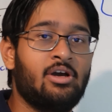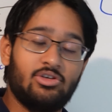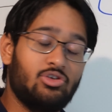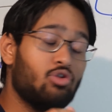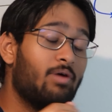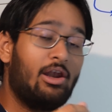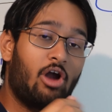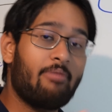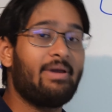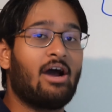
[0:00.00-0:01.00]
You will
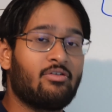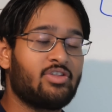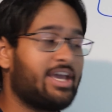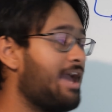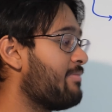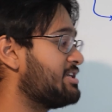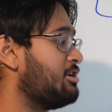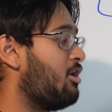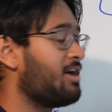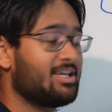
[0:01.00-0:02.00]
not be out of the game as
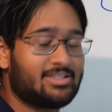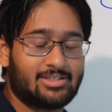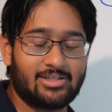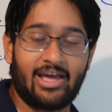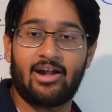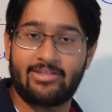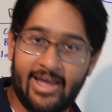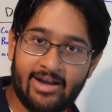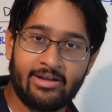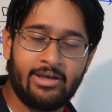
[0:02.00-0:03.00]
long as they are
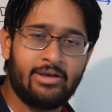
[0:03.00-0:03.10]
there.